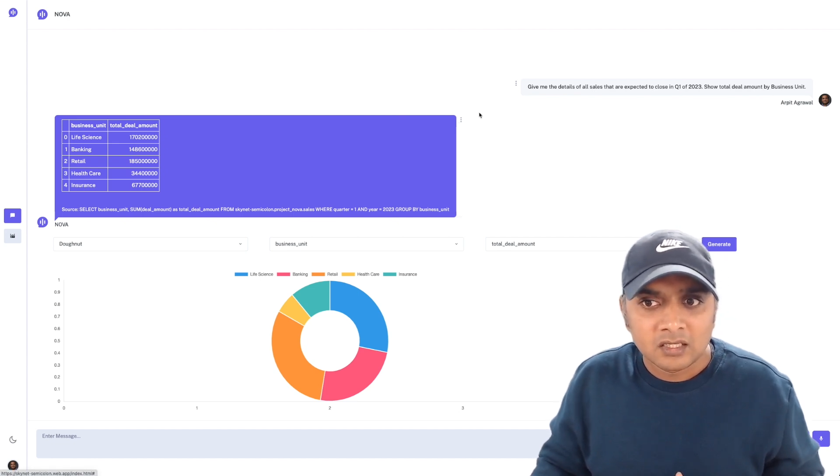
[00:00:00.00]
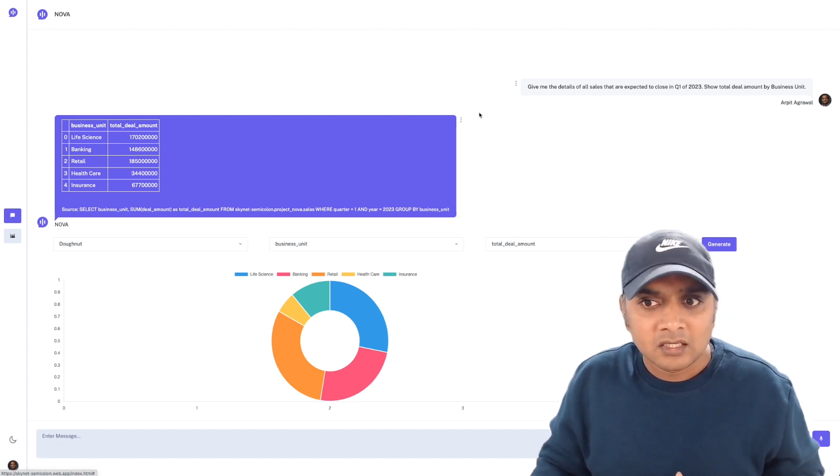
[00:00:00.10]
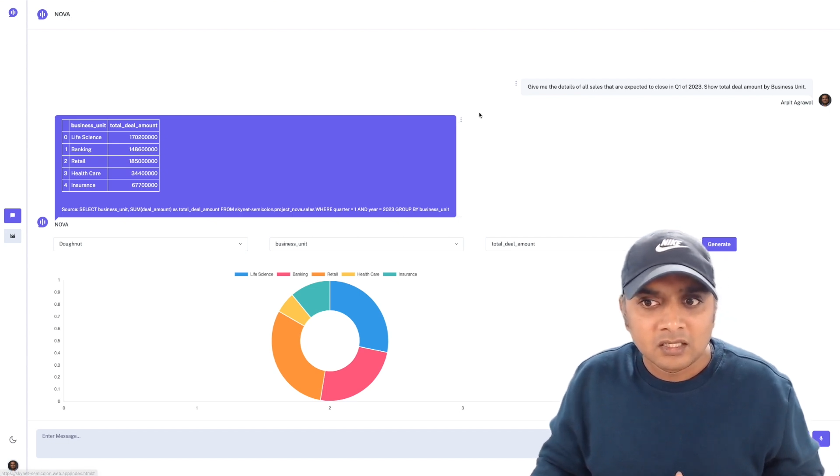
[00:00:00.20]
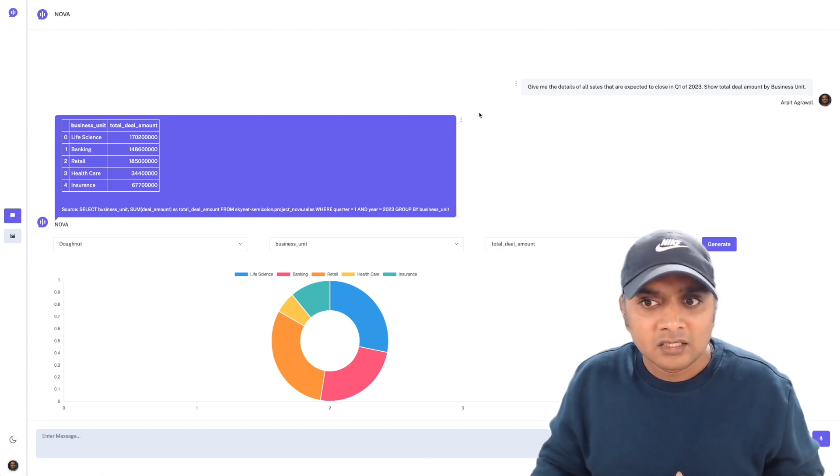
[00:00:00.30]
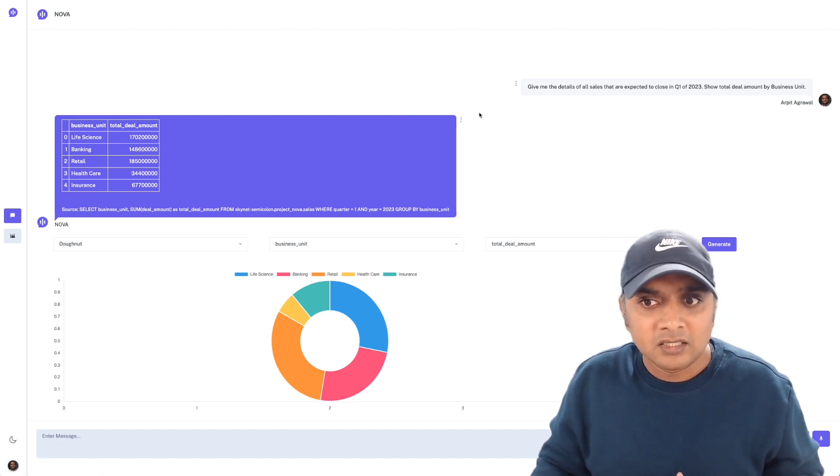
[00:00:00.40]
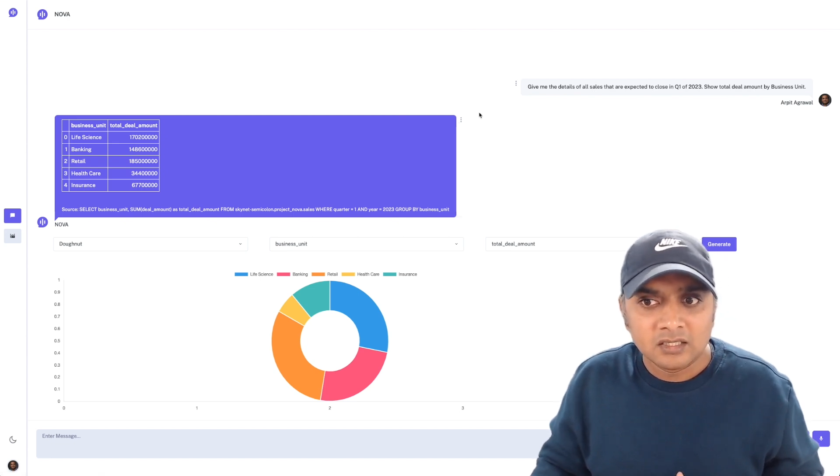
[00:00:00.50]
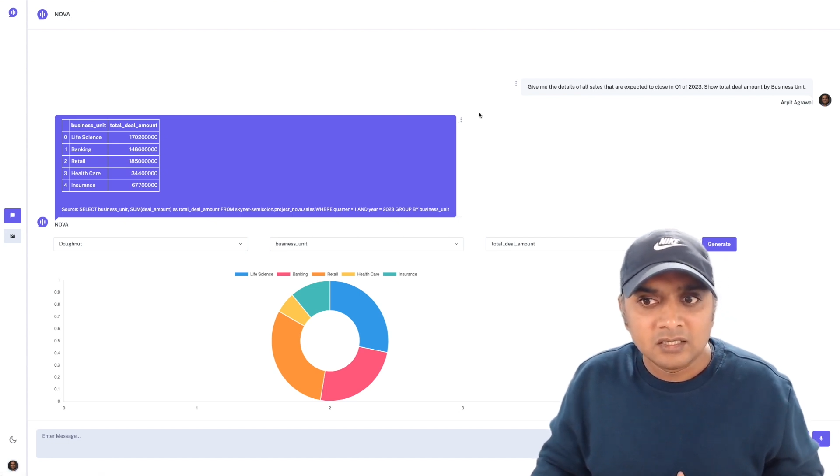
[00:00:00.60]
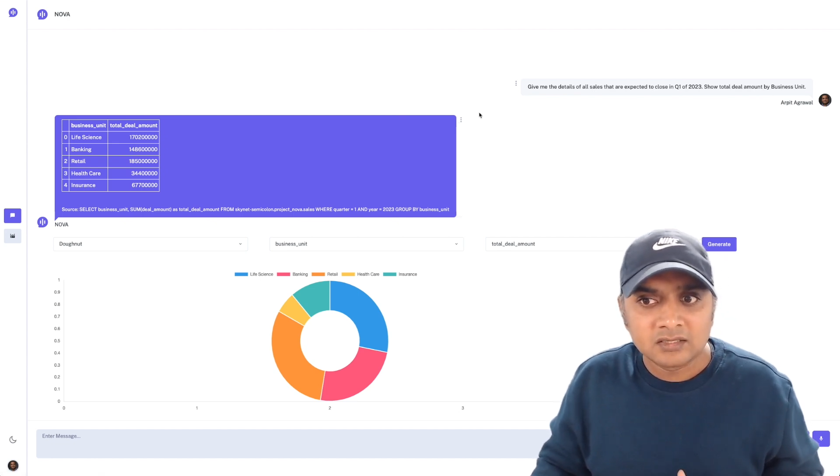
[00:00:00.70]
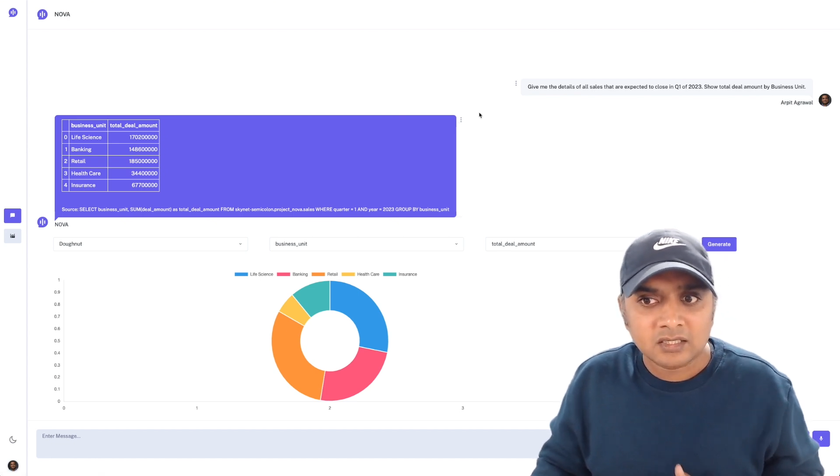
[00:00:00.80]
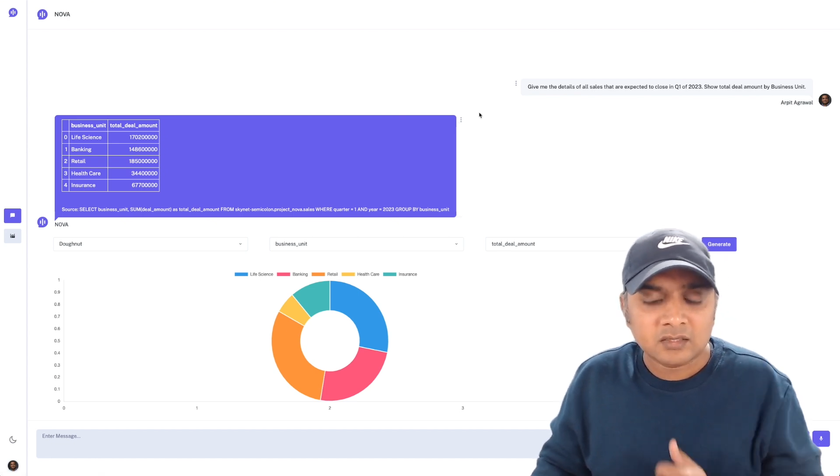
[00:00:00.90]

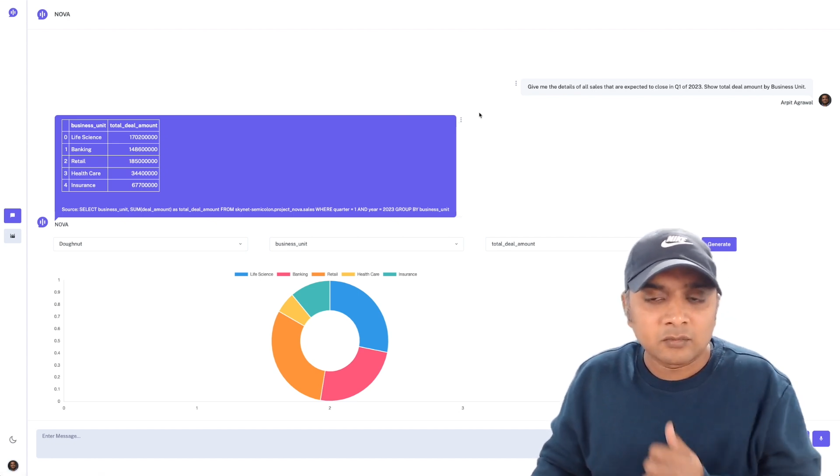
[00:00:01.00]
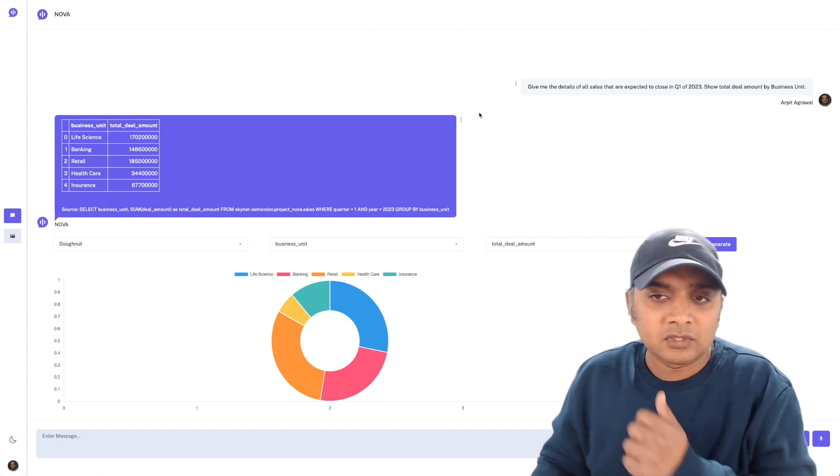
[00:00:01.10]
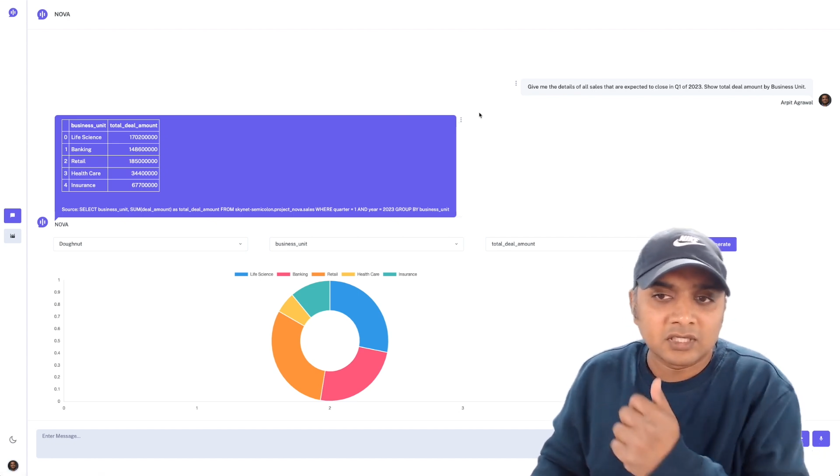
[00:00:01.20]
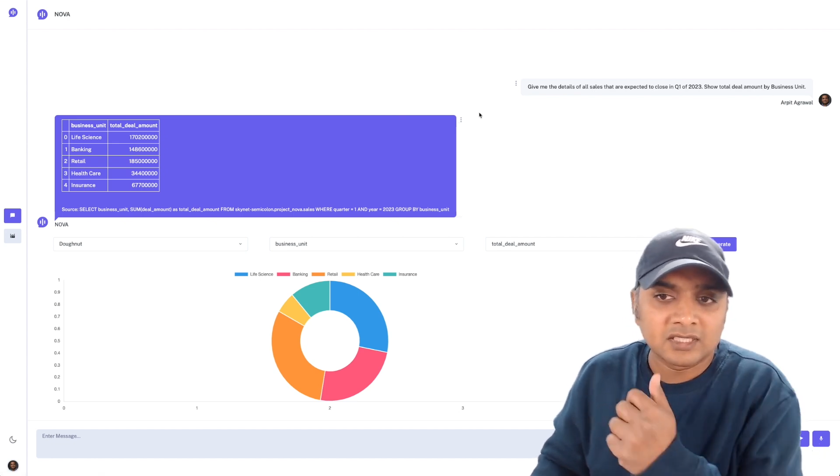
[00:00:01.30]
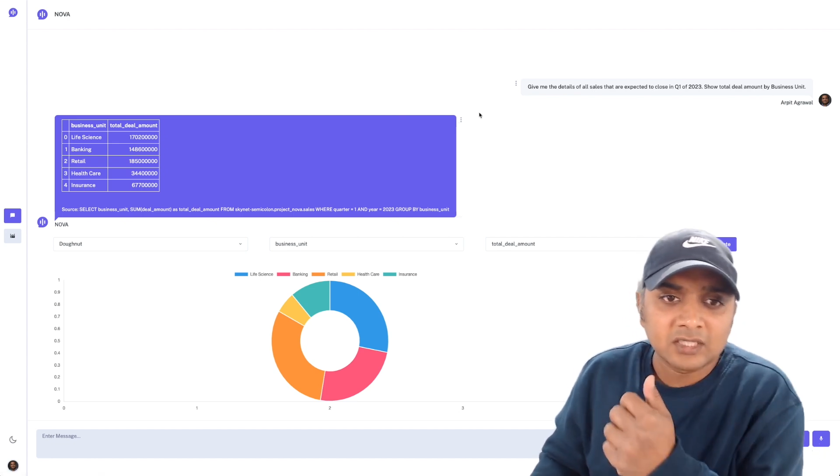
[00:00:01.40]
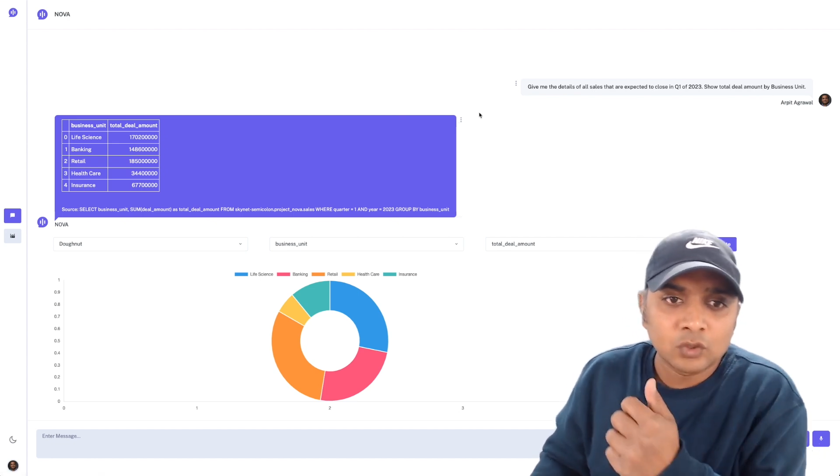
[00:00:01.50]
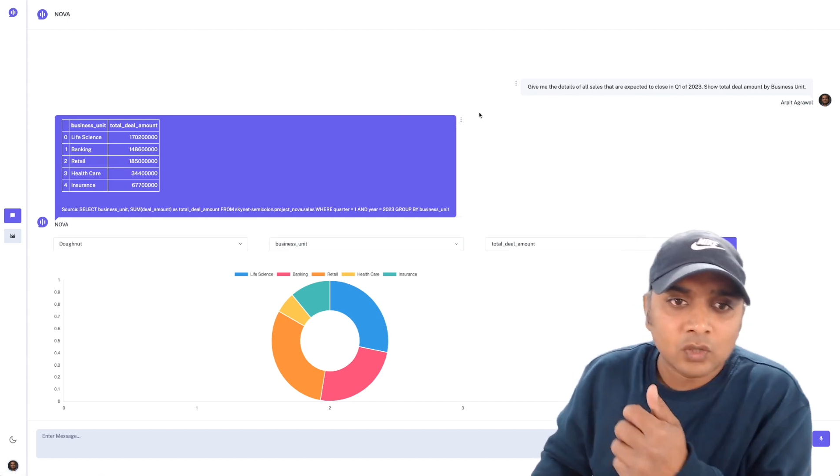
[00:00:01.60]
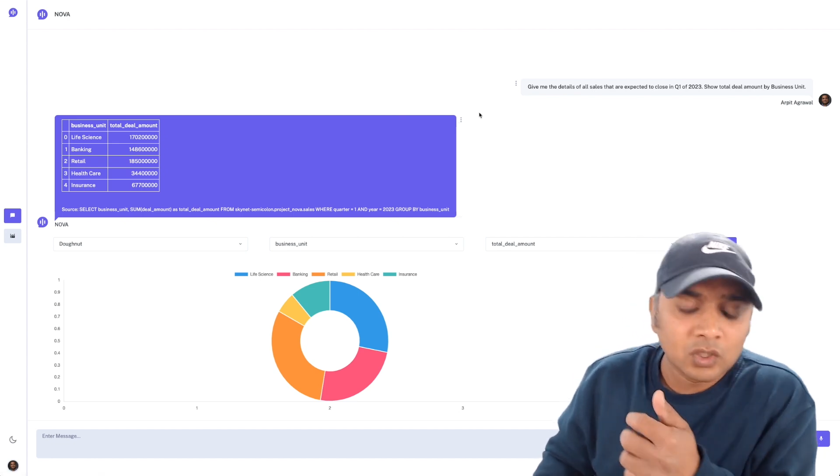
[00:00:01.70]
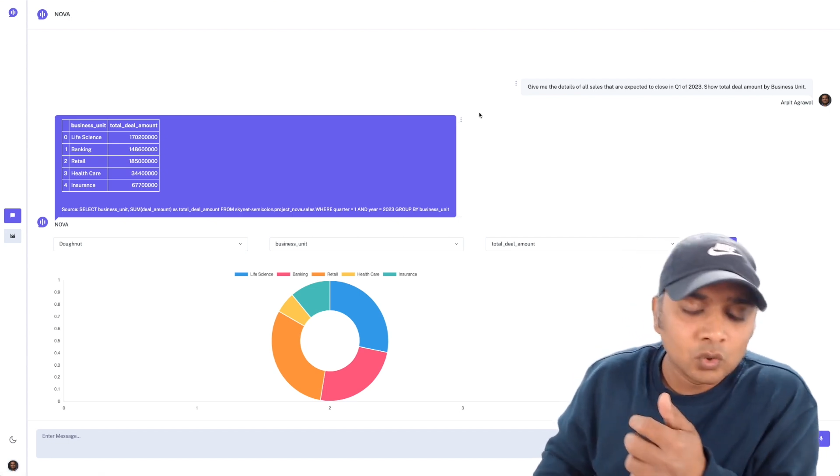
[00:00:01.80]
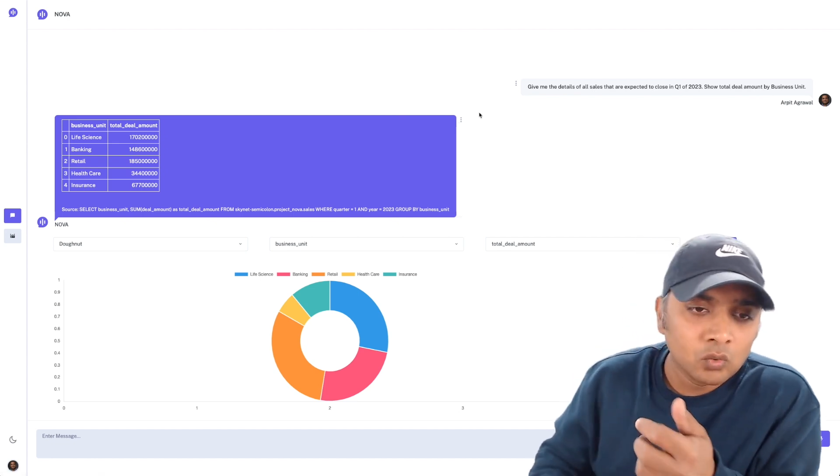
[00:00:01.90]
These are some of the things that you
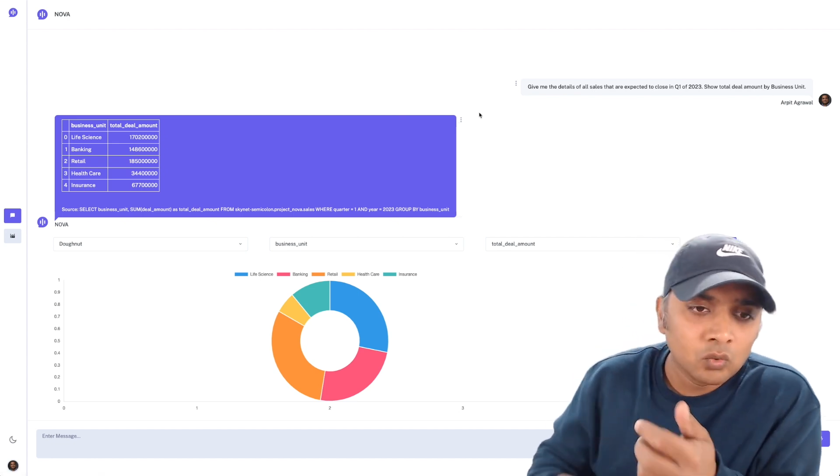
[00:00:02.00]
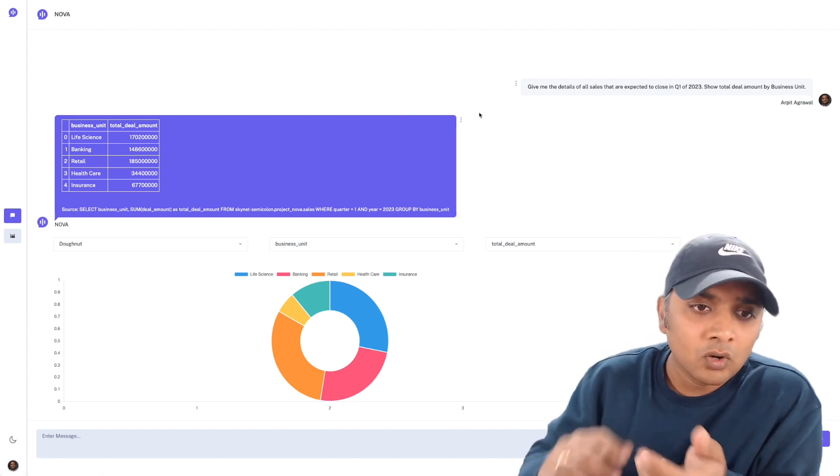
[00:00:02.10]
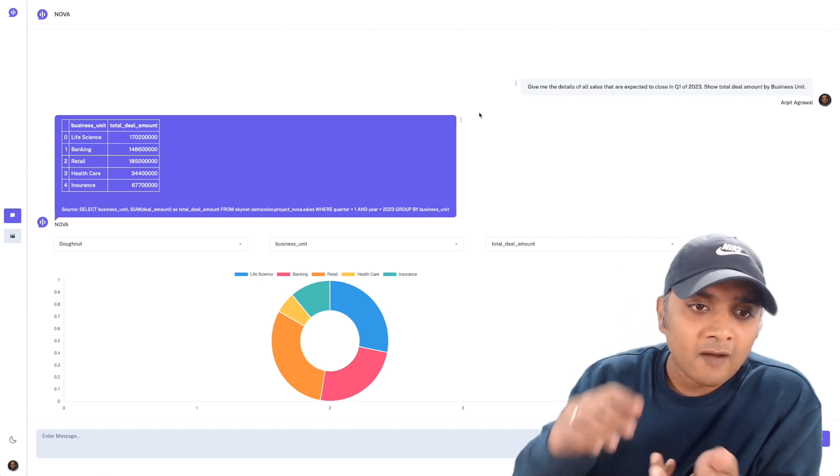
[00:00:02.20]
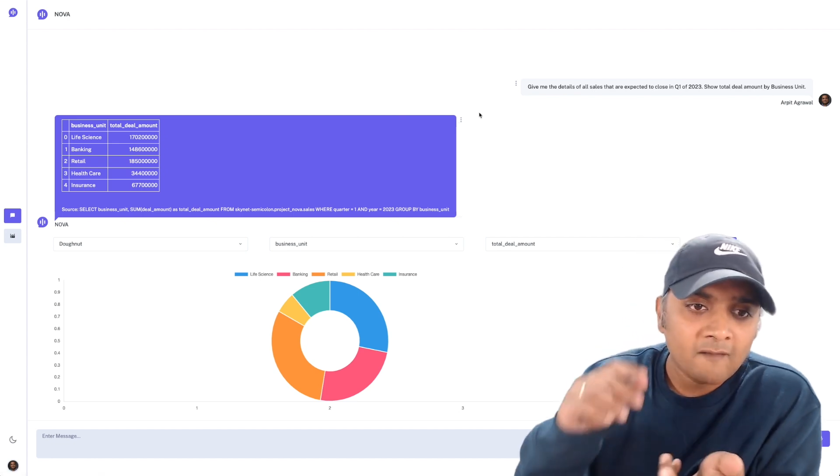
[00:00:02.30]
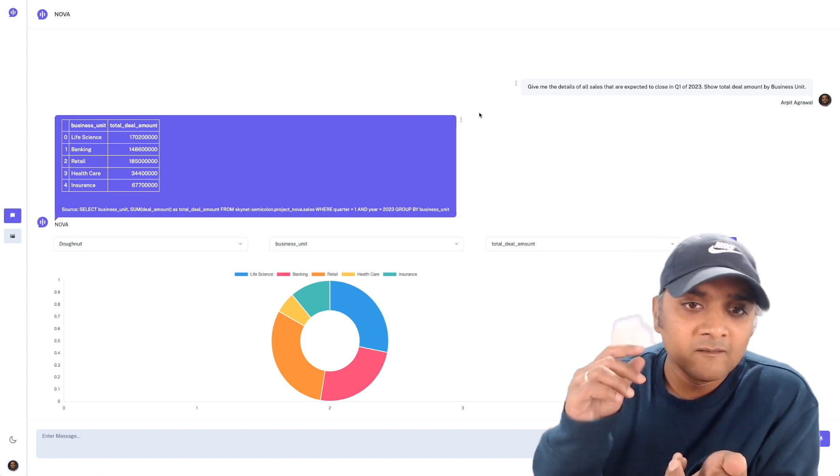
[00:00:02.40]
can do